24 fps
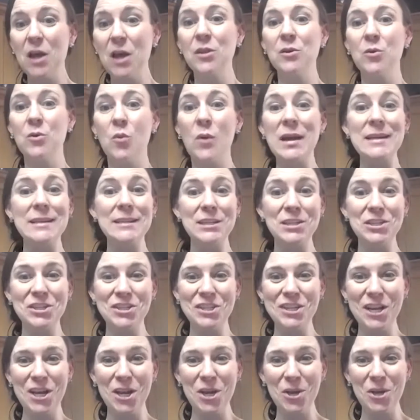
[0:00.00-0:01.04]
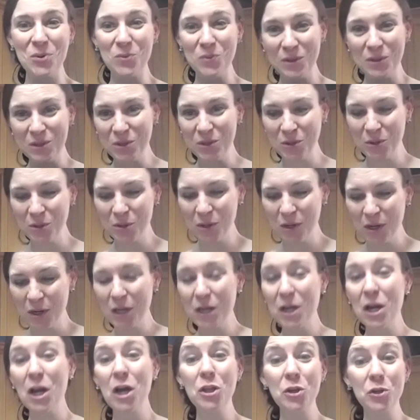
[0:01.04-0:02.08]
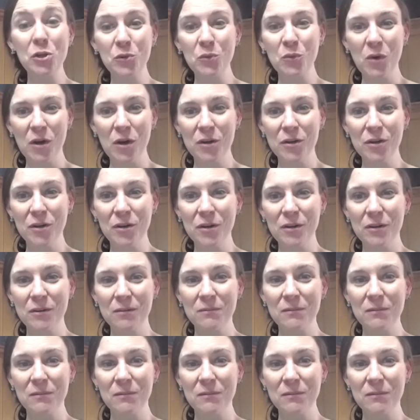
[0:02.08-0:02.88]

white dish towel with your colored water